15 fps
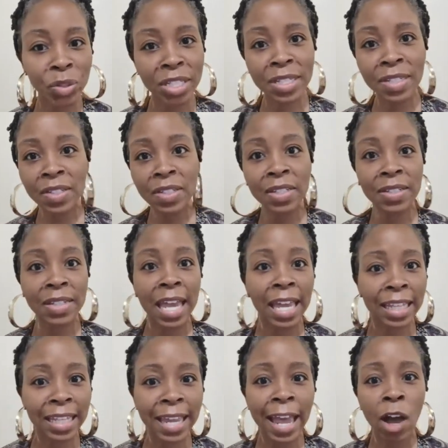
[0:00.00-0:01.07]
this is
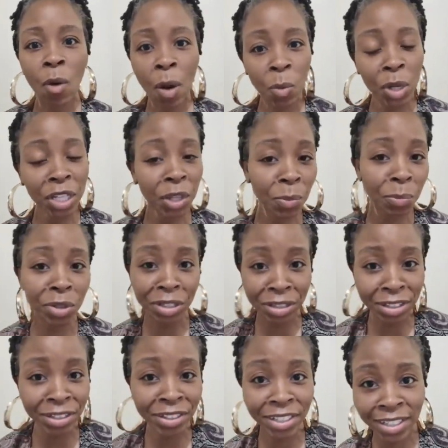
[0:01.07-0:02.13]
exactly how I want the book
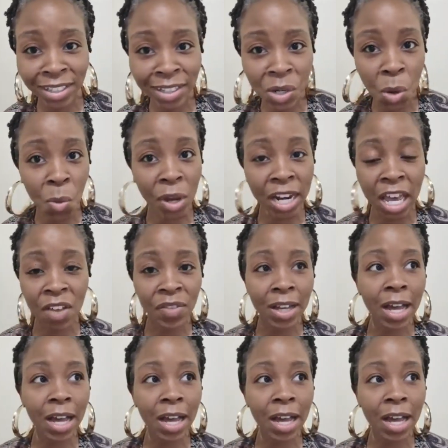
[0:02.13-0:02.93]
to look, whatever.